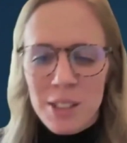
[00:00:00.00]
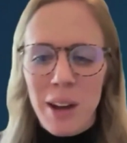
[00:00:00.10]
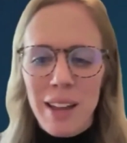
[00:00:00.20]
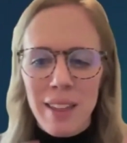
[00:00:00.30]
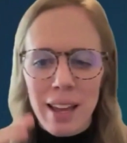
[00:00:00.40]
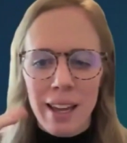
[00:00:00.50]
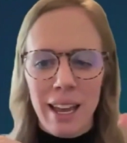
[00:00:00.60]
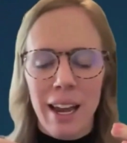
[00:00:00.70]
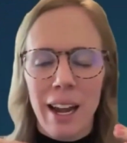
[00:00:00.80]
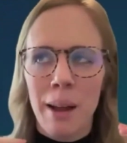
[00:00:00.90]
So I think,
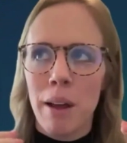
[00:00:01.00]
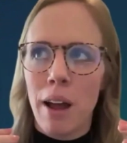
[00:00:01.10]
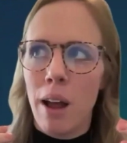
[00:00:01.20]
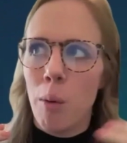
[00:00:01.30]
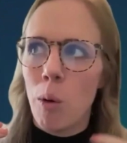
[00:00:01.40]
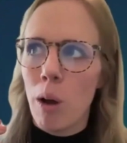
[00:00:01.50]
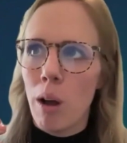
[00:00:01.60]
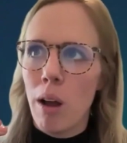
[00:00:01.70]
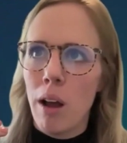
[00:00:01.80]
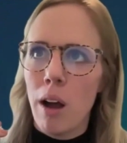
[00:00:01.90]
again,
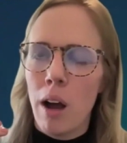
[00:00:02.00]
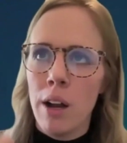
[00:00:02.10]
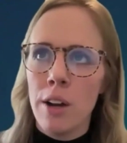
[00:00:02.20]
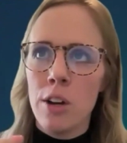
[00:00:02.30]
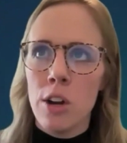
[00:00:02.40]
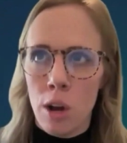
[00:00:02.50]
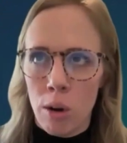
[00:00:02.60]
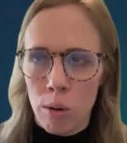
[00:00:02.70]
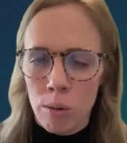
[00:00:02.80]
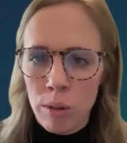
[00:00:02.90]

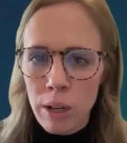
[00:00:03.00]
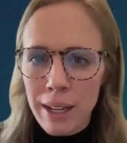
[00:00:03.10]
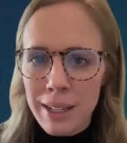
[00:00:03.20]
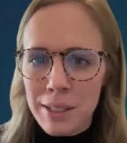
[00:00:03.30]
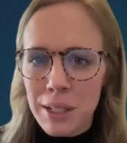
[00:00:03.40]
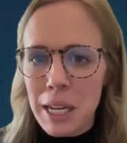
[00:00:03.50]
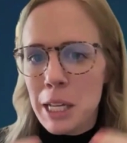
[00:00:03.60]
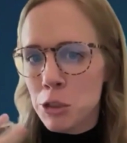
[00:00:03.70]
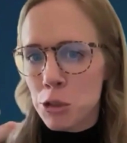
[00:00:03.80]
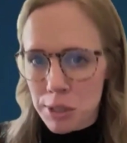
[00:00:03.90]
unknown is an
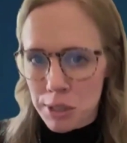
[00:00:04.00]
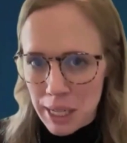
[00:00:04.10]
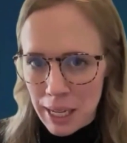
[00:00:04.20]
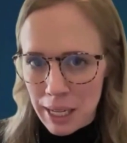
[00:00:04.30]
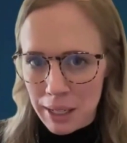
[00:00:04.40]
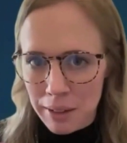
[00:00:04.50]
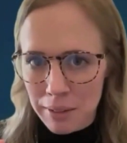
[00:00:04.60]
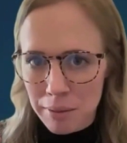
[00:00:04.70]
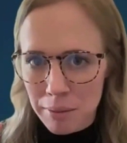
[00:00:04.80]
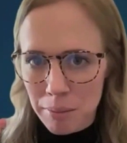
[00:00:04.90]
interesting